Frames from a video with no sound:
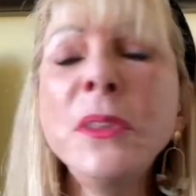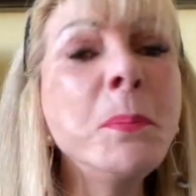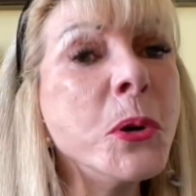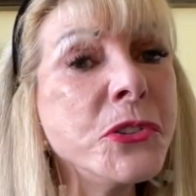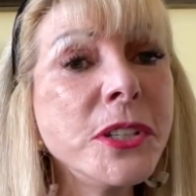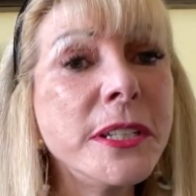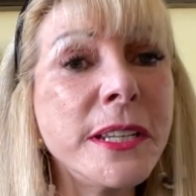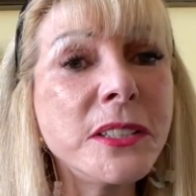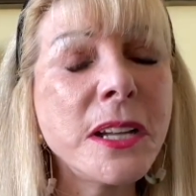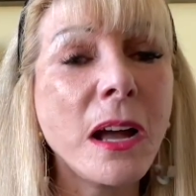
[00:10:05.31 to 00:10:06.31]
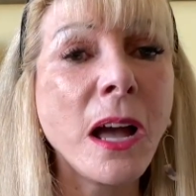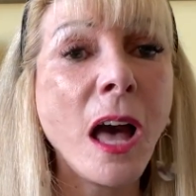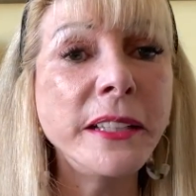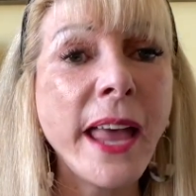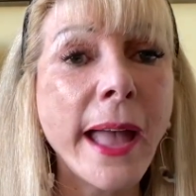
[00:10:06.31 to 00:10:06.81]
the person does not
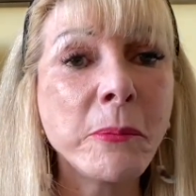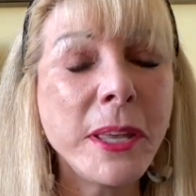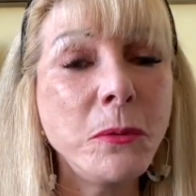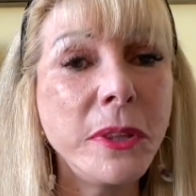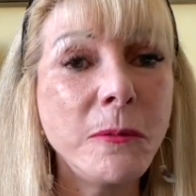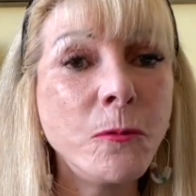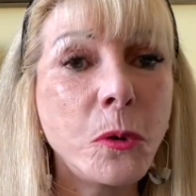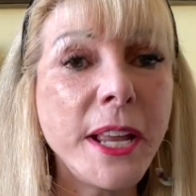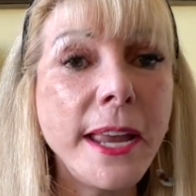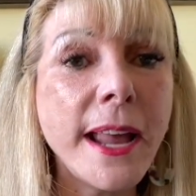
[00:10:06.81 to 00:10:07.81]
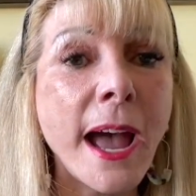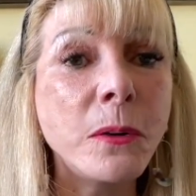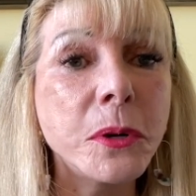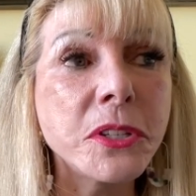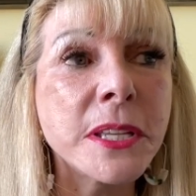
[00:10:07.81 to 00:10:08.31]
contact me within 48
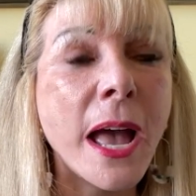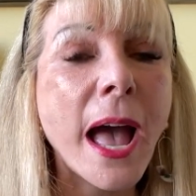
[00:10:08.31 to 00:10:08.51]
hours,